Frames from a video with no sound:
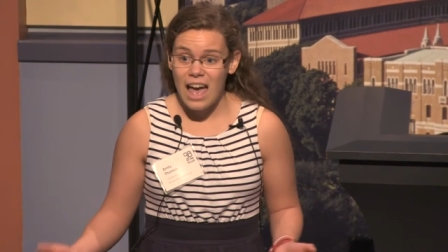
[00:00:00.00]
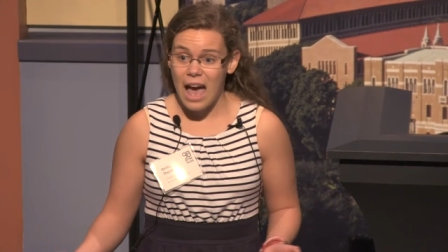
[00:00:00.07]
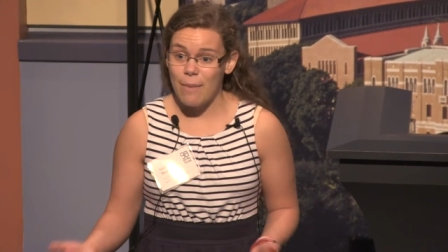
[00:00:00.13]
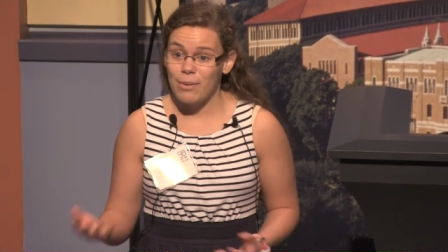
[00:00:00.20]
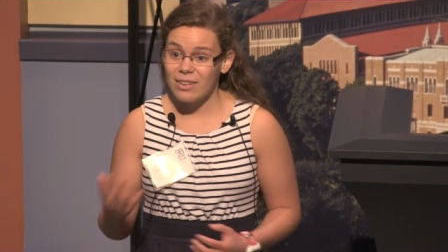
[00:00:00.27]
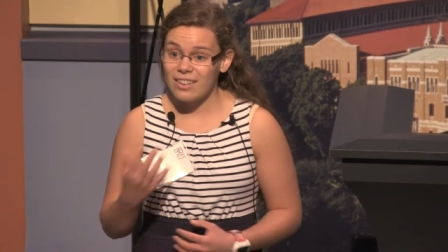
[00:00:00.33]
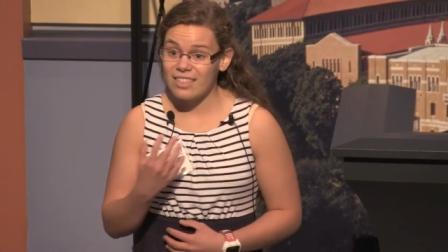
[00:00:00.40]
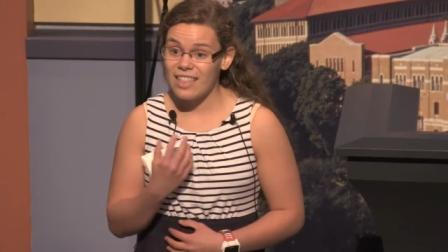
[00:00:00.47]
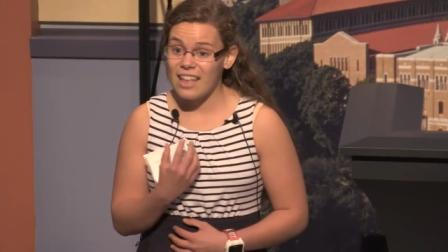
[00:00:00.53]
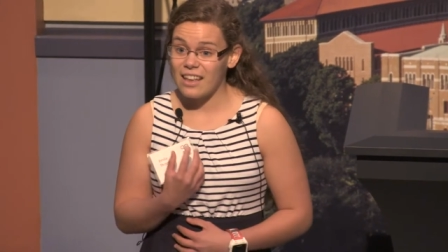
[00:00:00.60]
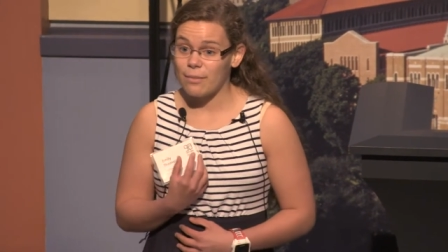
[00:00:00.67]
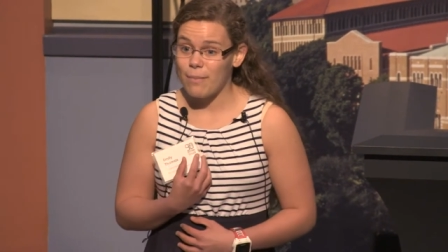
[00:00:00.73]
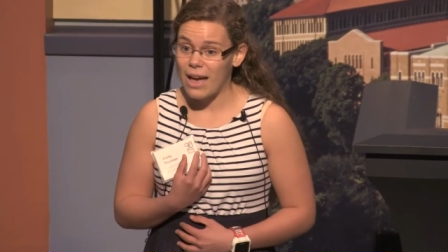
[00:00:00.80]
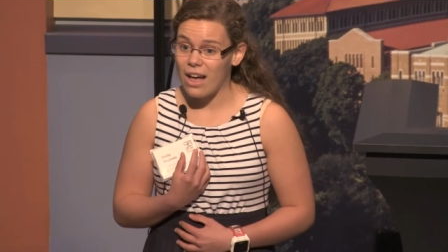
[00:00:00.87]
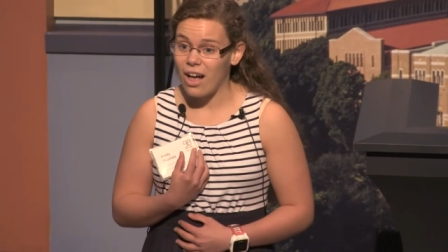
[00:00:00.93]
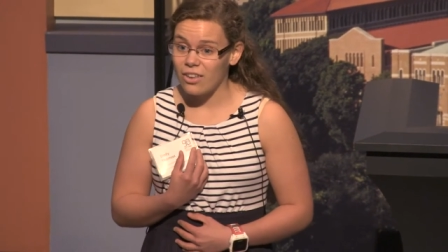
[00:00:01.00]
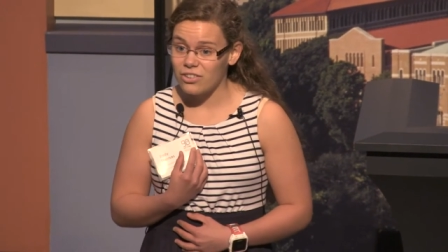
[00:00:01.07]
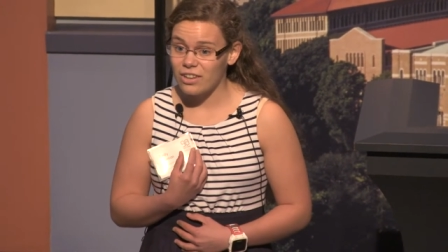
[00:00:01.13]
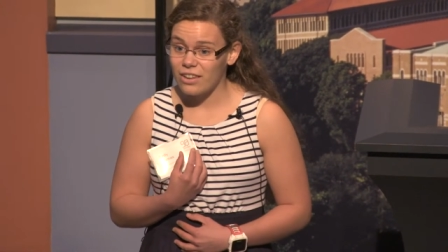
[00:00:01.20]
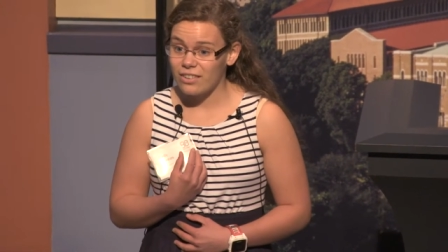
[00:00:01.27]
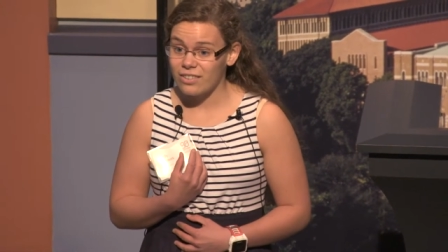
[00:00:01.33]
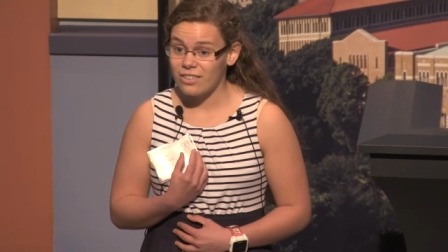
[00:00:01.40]
I'm a synthetic
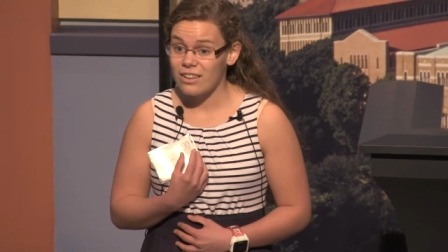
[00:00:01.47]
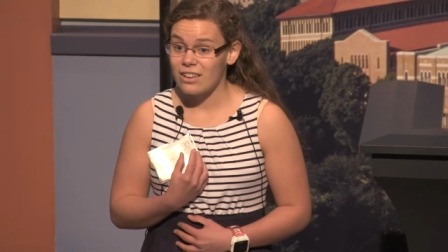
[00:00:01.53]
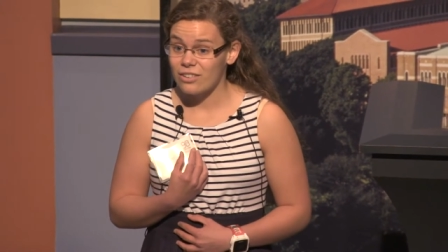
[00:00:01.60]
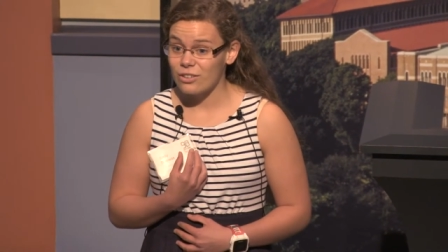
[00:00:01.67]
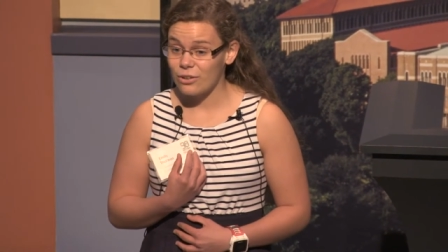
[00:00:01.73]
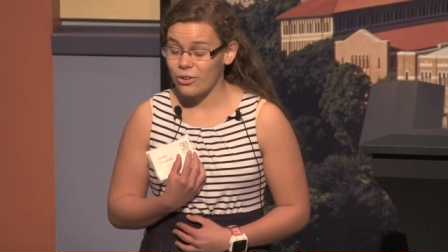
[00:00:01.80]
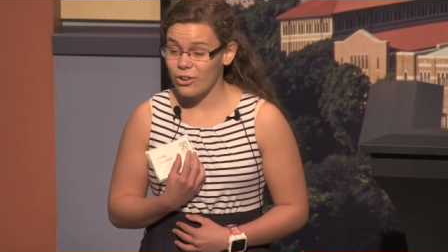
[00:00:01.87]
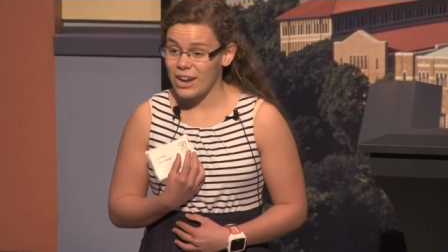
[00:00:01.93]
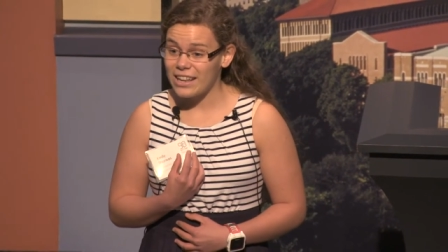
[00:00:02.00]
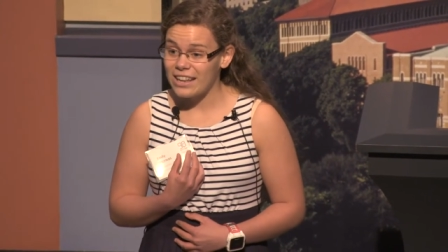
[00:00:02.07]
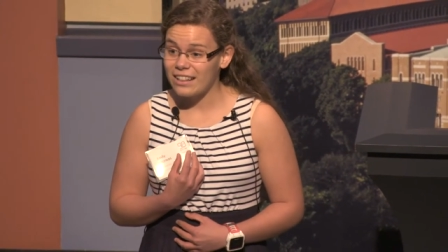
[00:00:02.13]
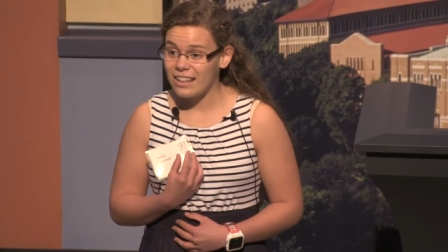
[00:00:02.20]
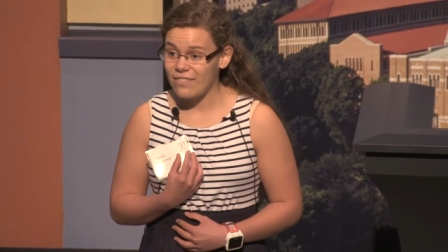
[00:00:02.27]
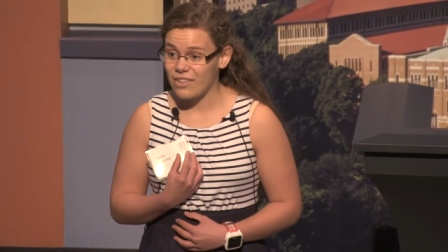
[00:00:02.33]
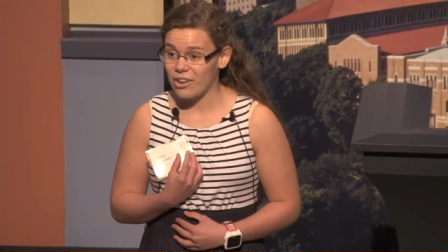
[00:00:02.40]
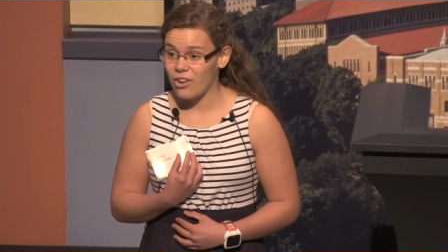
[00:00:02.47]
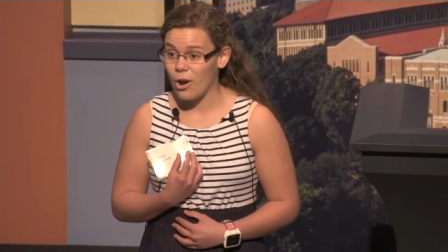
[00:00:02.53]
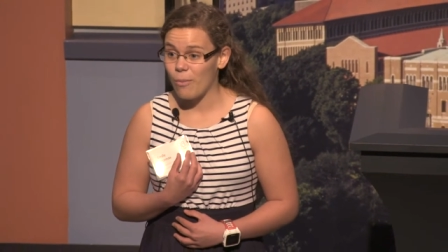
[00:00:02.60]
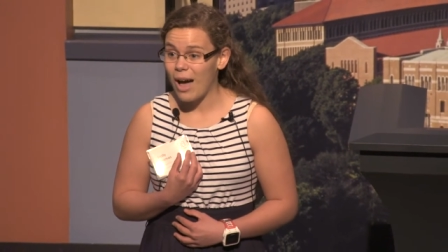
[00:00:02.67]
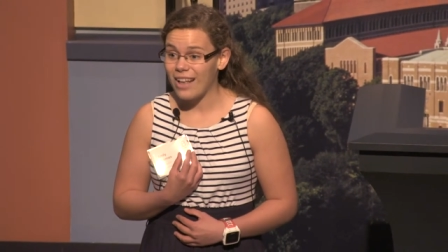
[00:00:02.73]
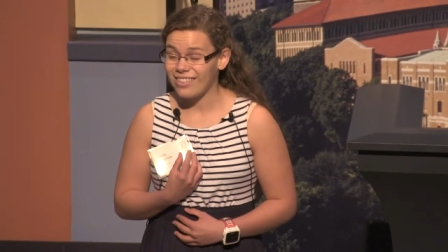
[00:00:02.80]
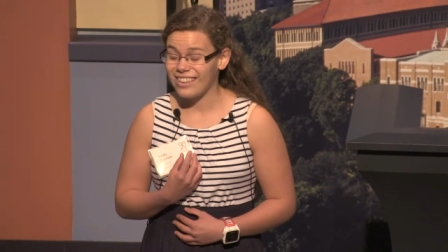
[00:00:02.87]
biologist, so creating living
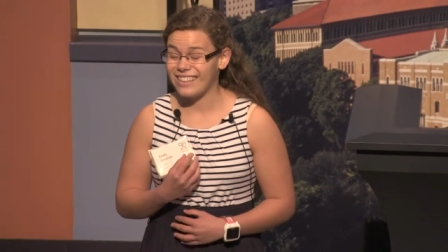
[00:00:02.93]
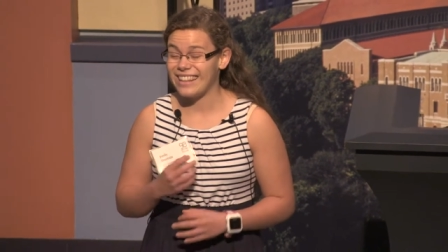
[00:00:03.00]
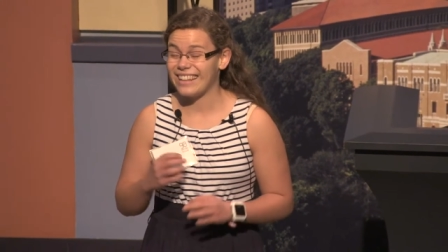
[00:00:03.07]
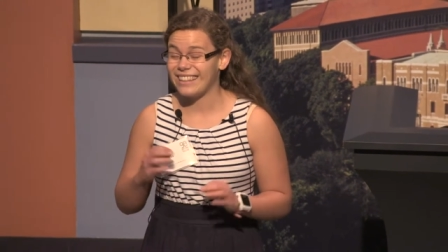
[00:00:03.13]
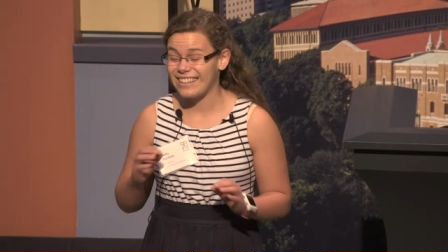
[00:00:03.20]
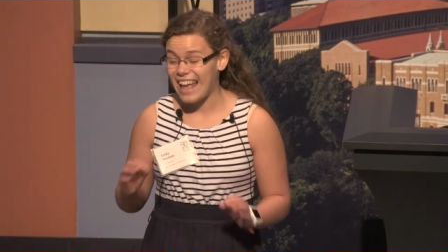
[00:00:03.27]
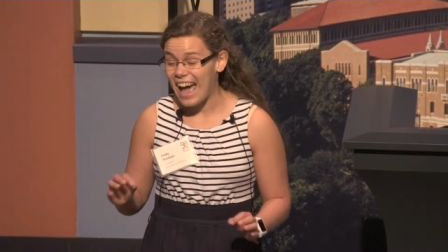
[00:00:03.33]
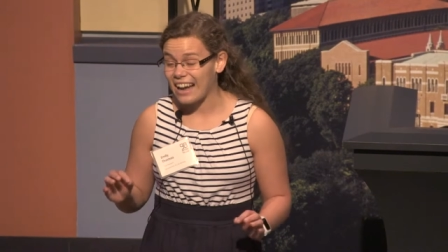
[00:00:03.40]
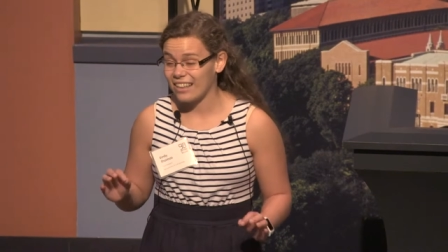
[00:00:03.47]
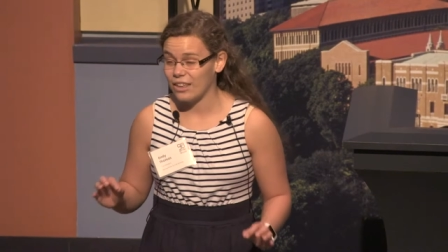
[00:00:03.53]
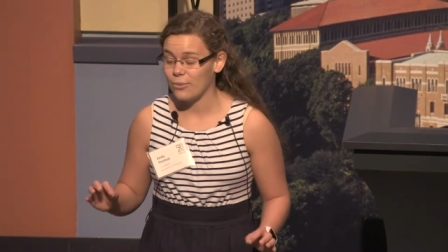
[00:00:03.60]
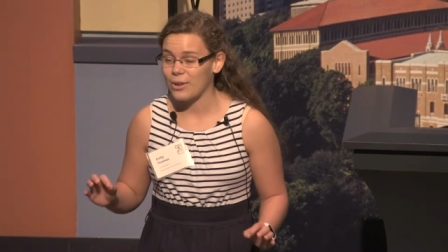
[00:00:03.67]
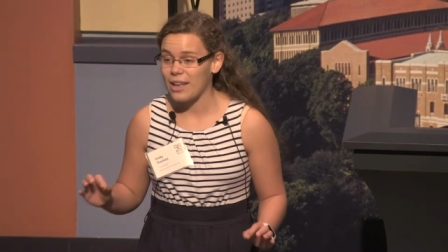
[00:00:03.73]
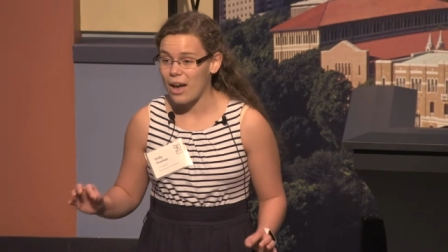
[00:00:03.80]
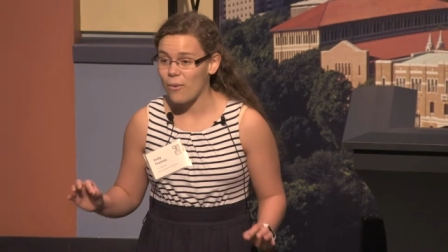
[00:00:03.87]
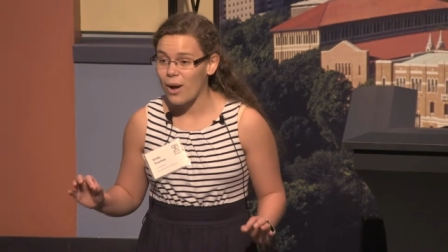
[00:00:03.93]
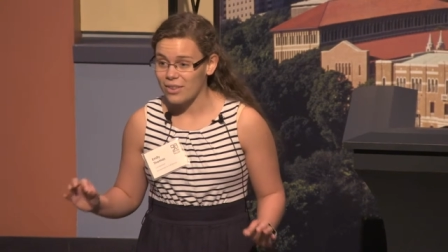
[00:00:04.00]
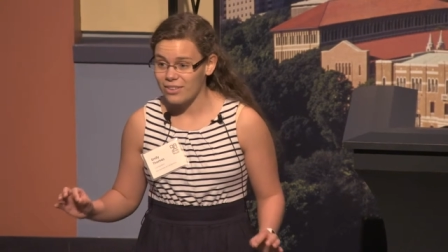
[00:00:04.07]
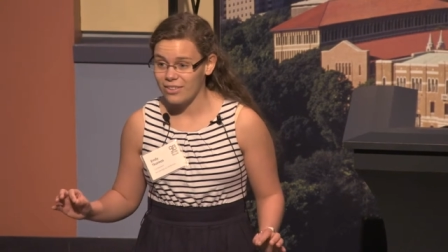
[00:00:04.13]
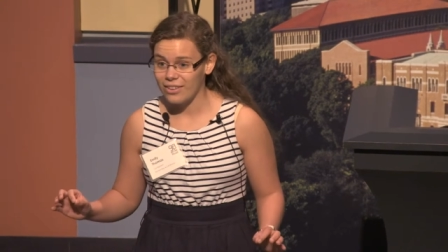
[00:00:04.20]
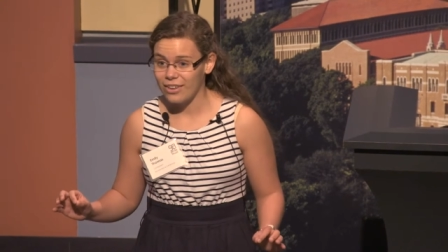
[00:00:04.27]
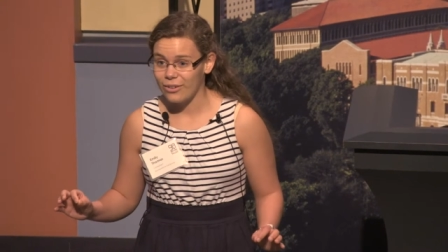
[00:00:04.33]
robots is exactly what I
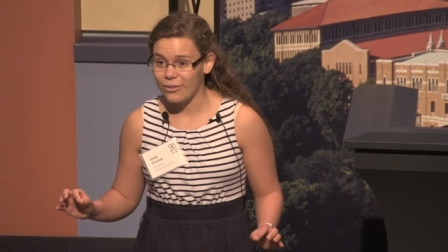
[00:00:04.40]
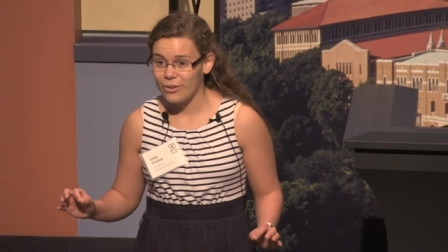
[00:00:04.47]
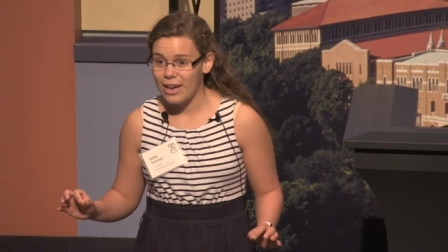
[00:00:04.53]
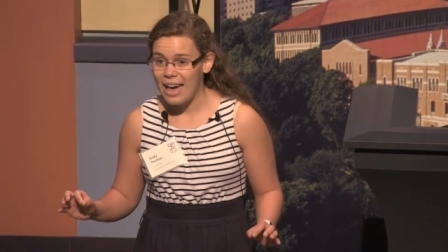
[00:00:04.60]
want to do.